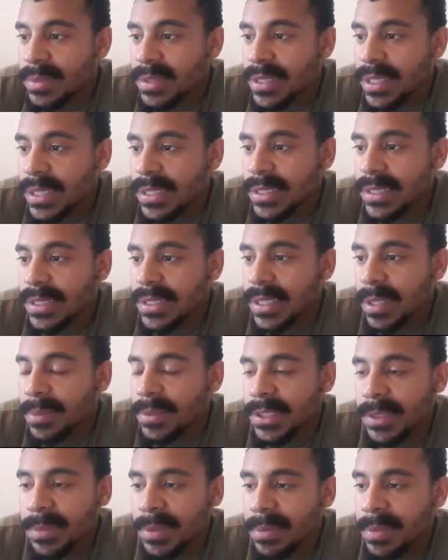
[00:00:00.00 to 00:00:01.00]
It's just
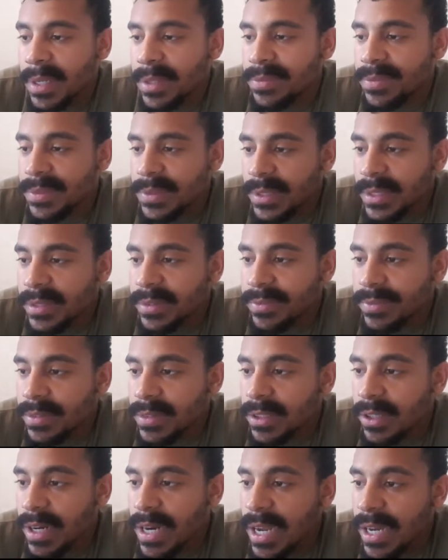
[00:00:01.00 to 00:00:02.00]
something to be mindful of.
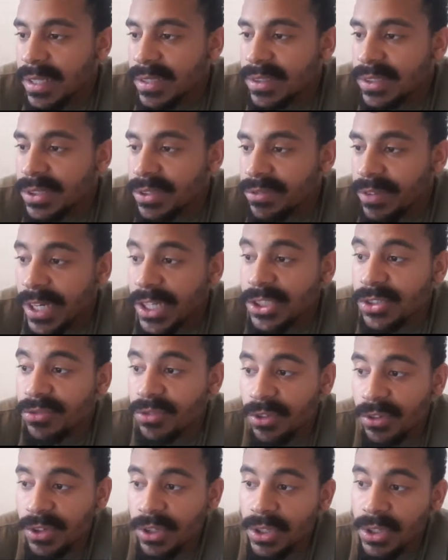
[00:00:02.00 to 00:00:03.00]
Learn how to range
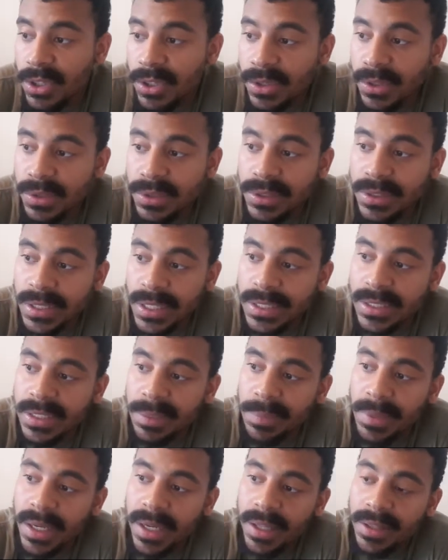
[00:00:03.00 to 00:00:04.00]
roll your clothes. That's
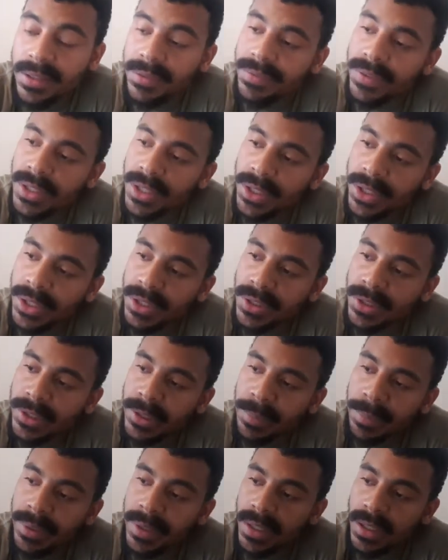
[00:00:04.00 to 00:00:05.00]
in my other
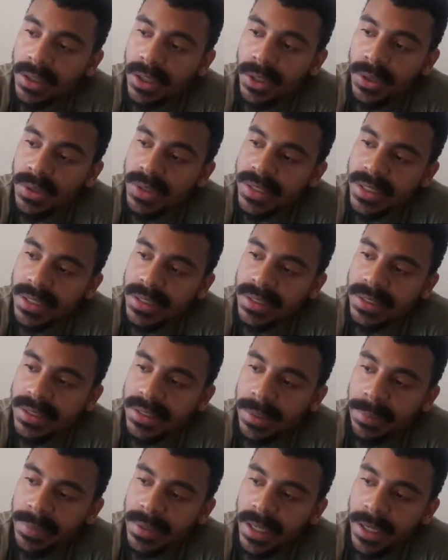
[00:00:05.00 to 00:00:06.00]
video. Put clothes in the
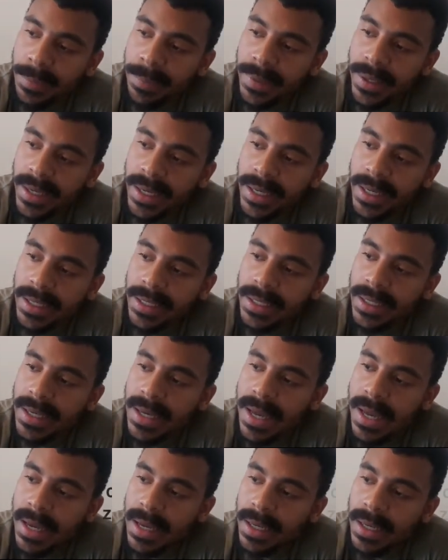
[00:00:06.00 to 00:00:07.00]
Ziploc bag,
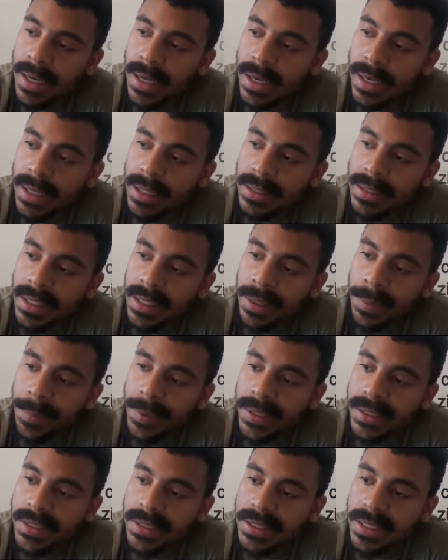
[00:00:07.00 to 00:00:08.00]
then
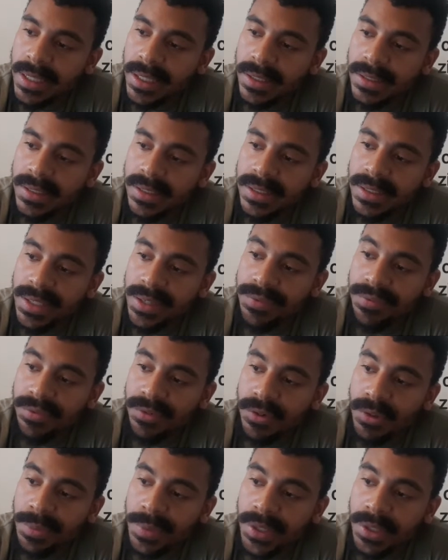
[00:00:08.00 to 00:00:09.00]
compress it down to save
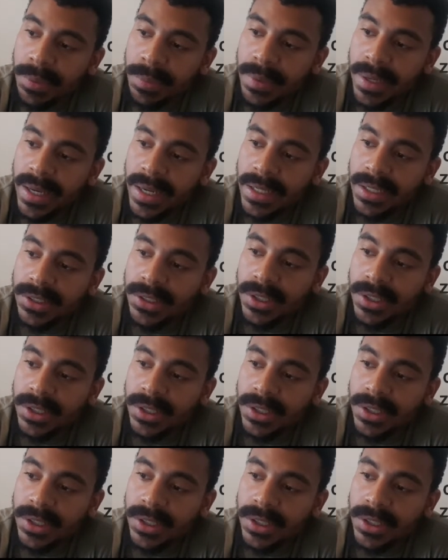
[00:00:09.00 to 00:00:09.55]
room in your bag.